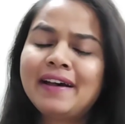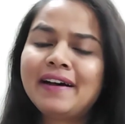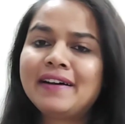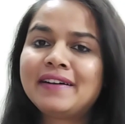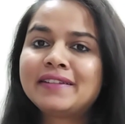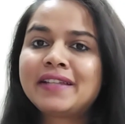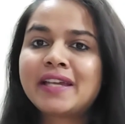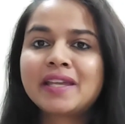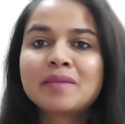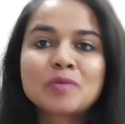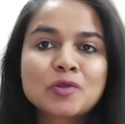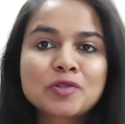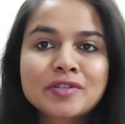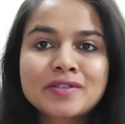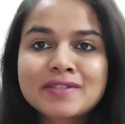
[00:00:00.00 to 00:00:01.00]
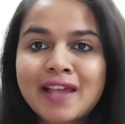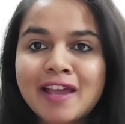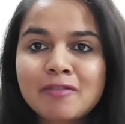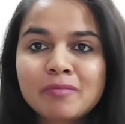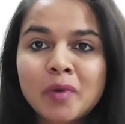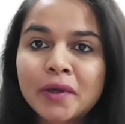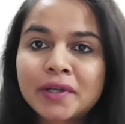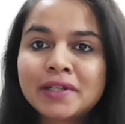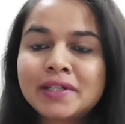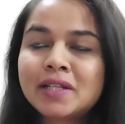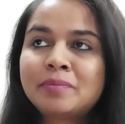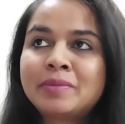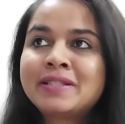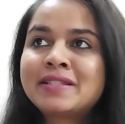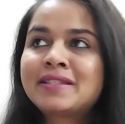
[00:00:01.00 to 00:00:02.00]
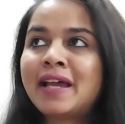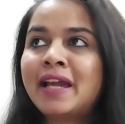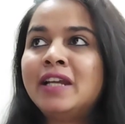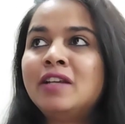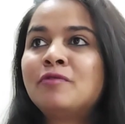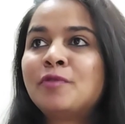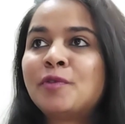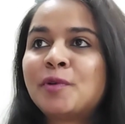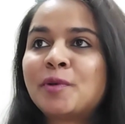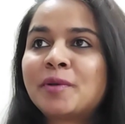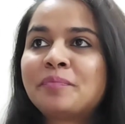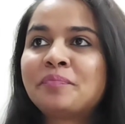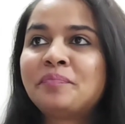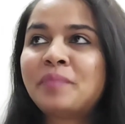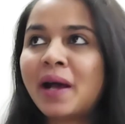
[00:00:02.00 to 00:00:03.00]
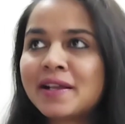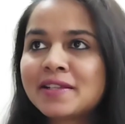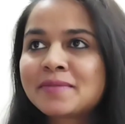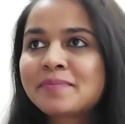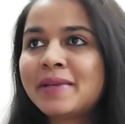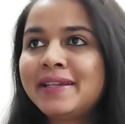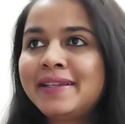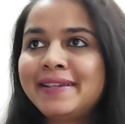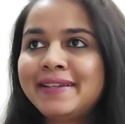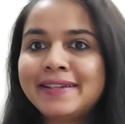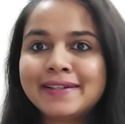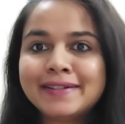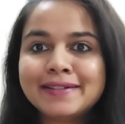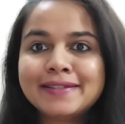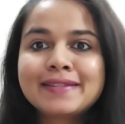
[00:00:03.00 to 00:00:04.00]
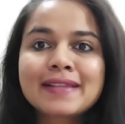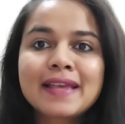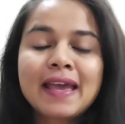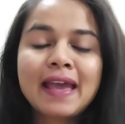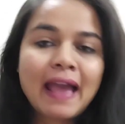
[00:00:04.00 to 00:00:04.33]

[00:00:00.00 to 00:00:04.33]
the emotions I have bottled up inside for past many years.